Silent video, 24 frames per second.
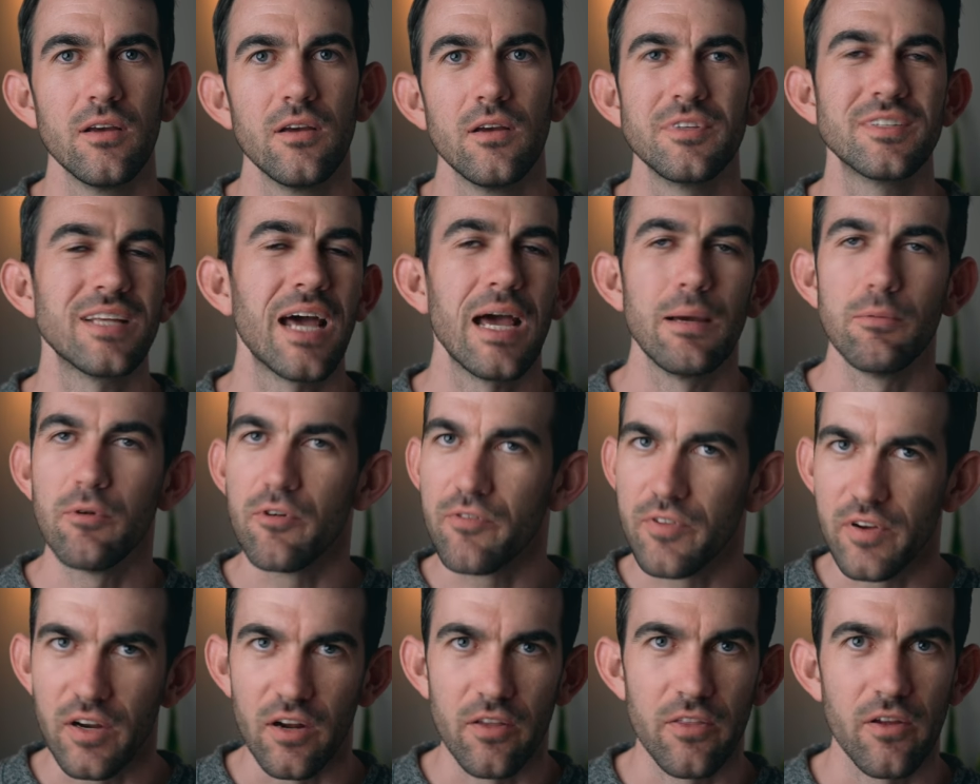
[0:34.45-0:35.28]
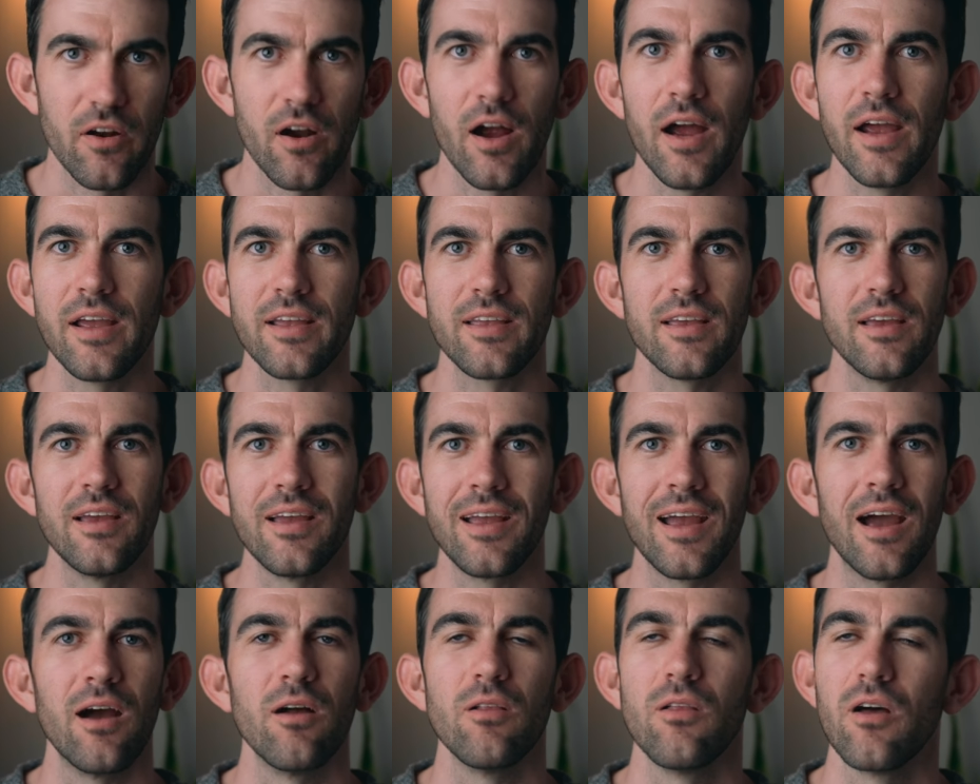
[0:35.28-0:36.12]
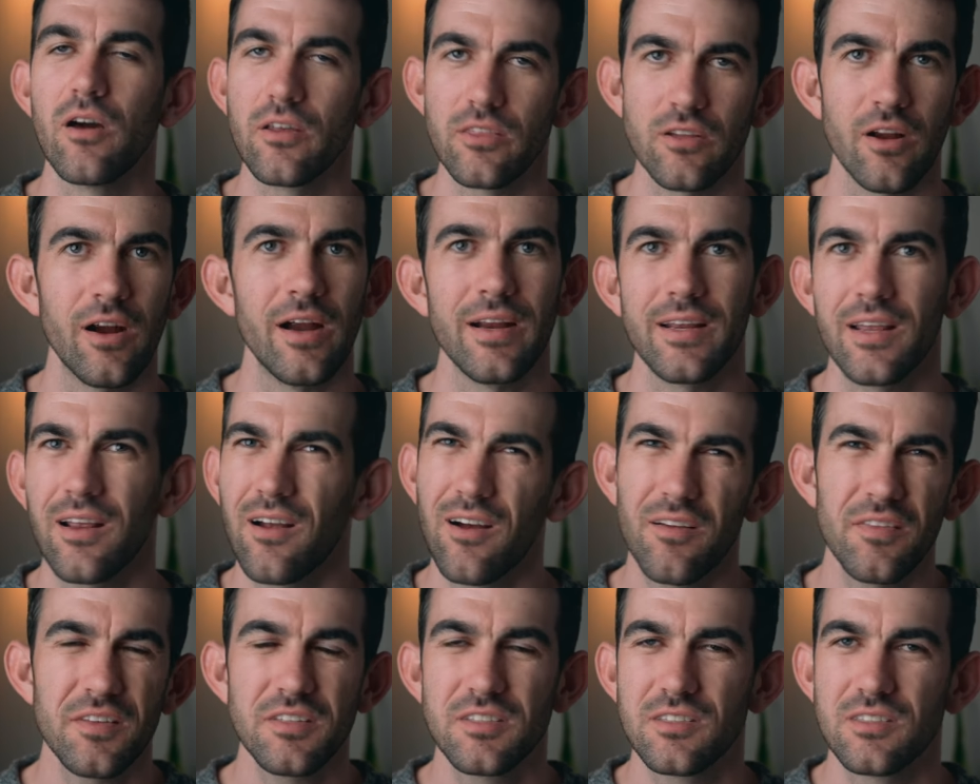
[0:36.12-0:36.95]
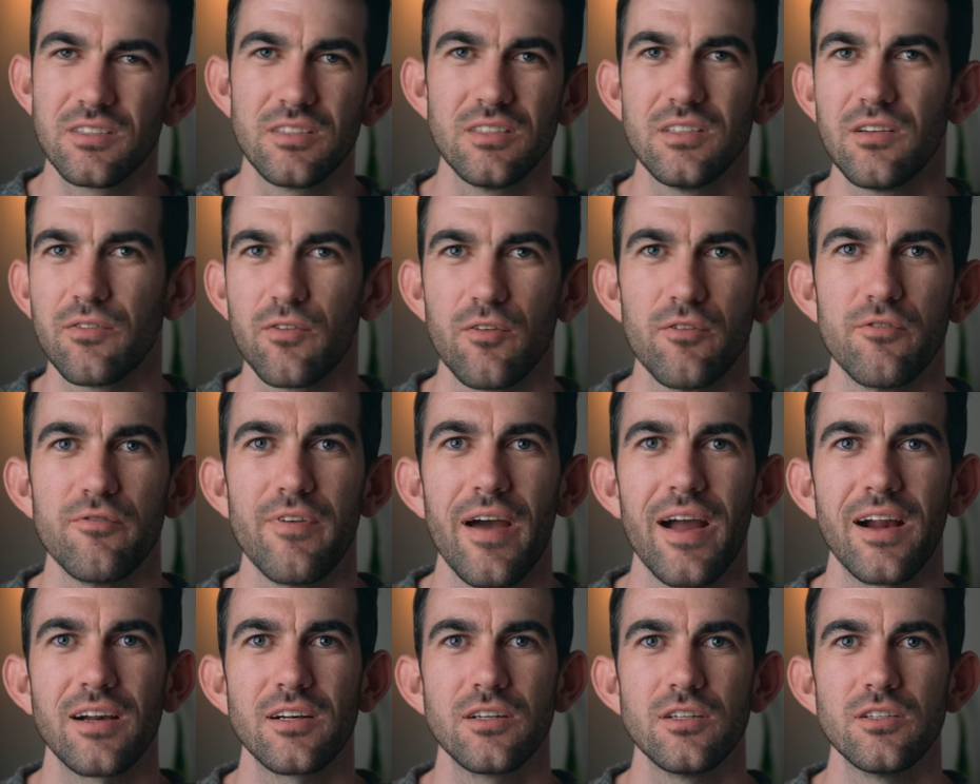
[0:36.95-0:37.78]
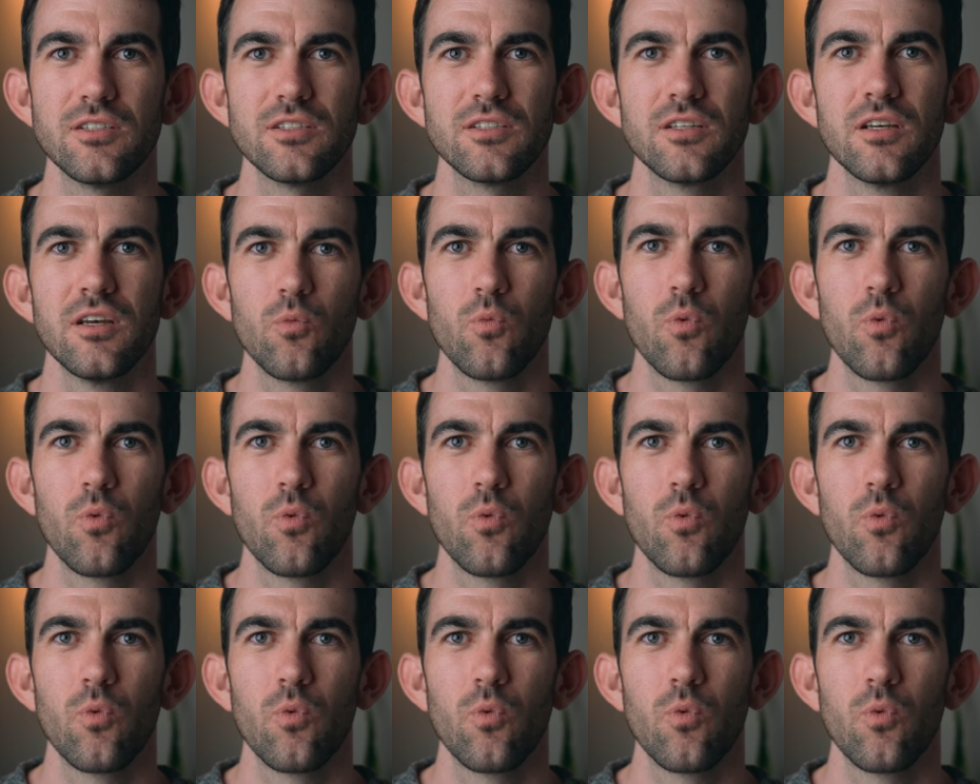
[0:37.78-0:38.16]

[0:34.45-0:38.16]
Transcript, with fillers: the time of year they're hiking, how long they're hiking, all these different factors.